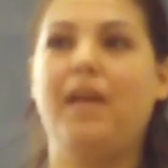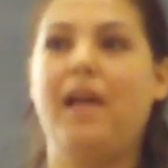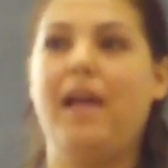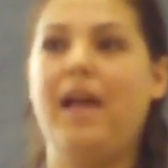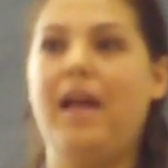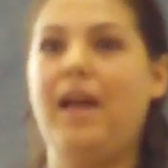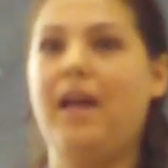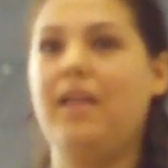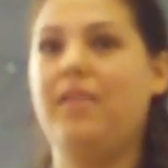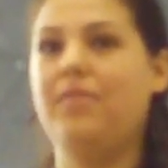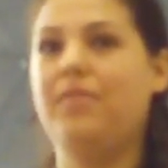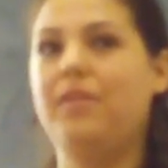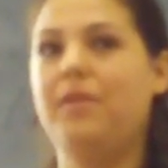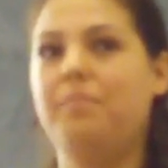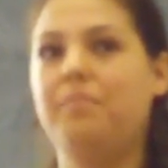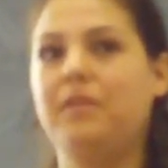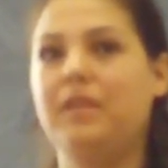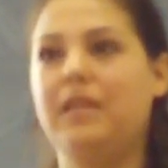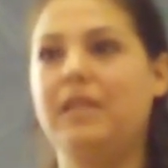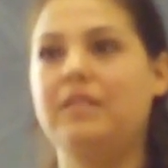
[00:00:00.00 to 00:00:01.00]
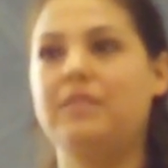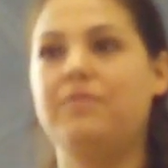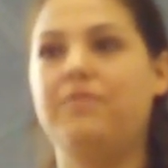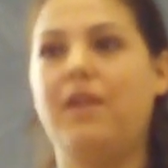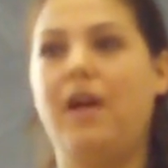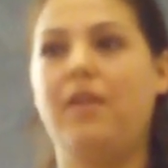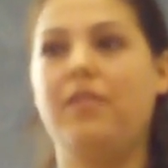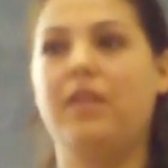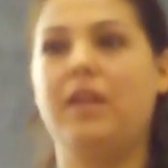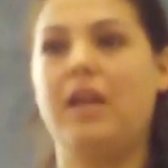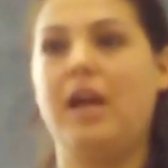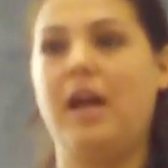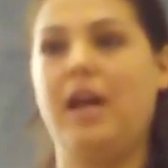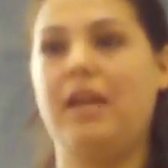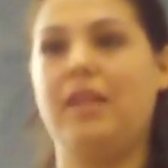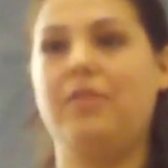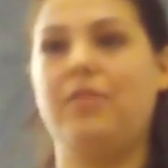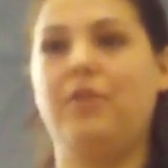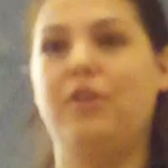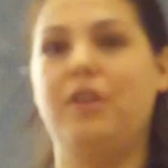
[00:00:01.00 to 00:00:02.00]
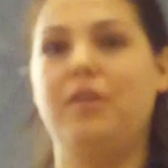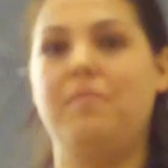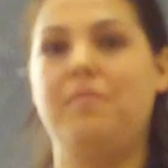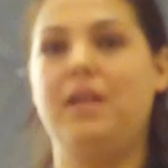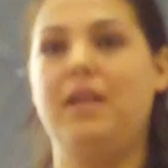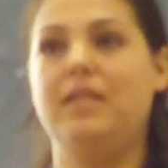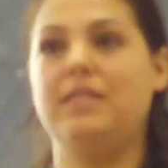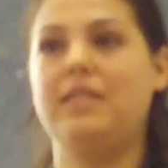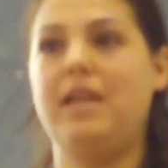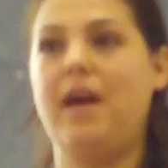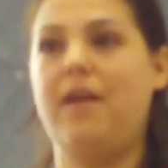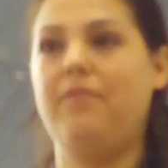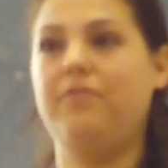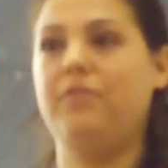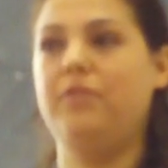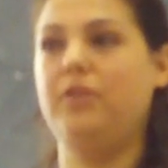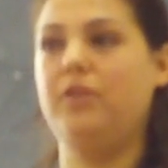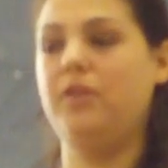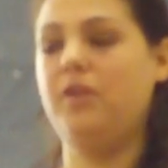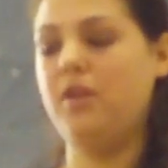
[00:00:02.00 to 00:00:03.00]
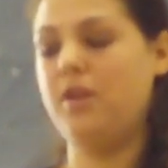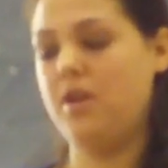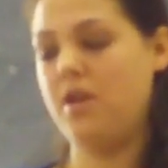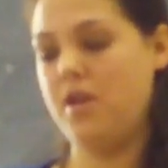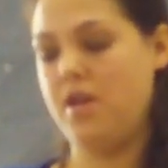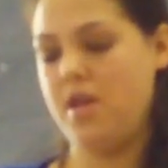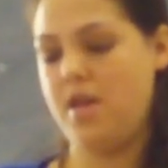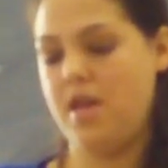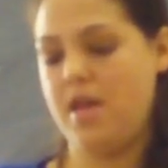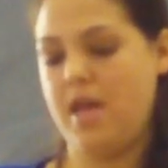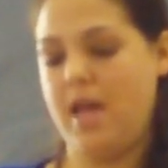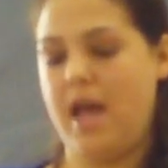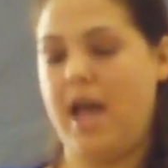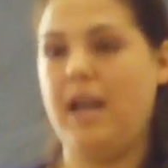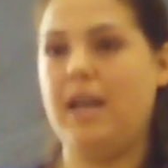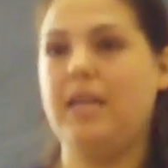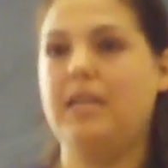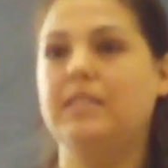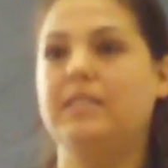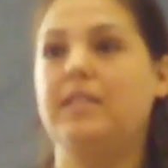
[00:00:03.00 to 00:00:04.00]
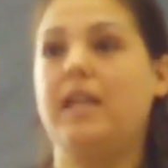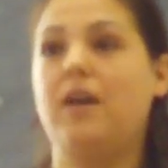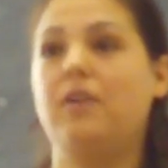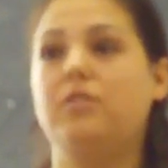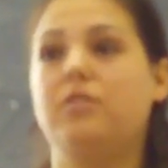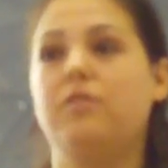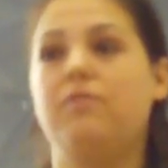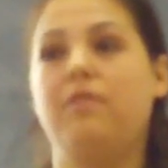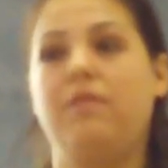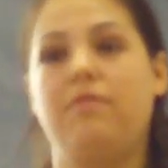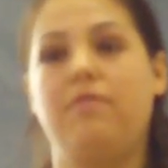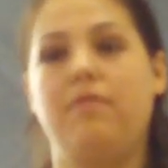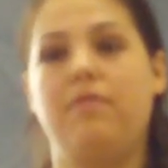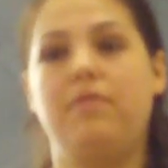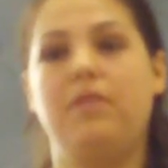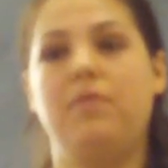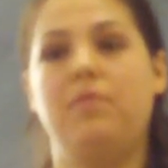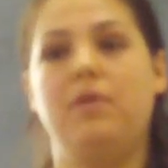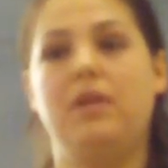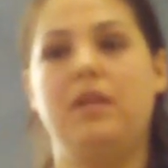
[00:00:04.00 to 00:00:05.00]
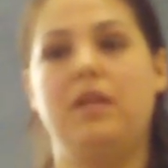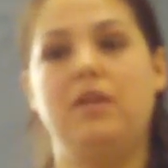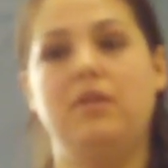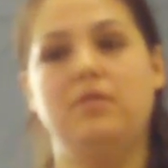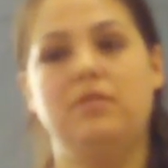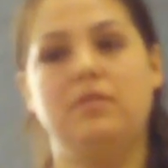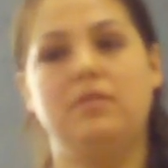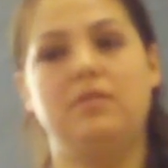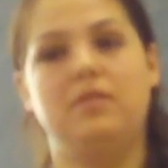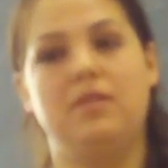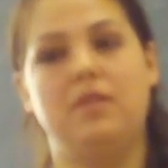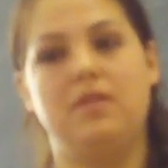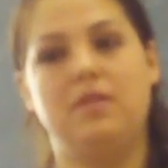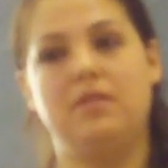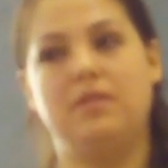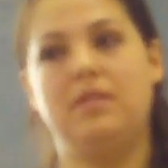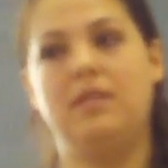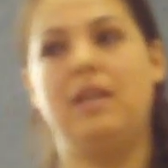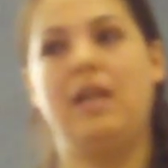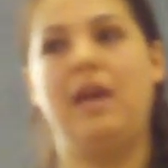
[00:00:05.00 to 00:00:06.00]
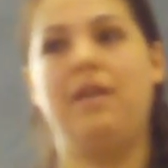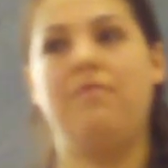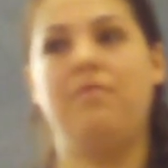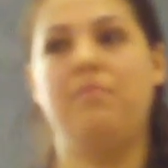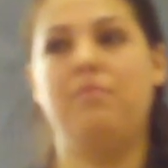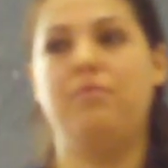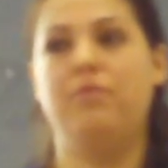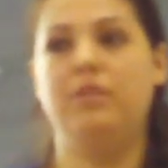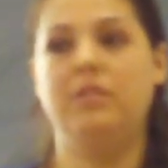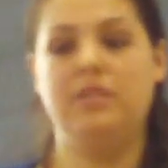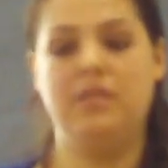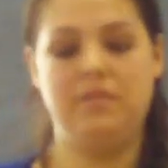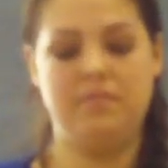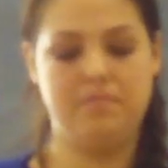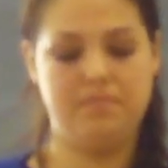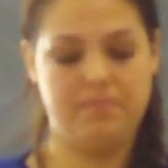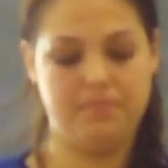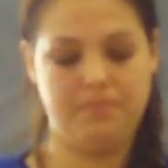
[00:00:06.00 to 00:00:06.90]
And the police found the guy 30 minutes after, and he's now serving 51 years to life in prison.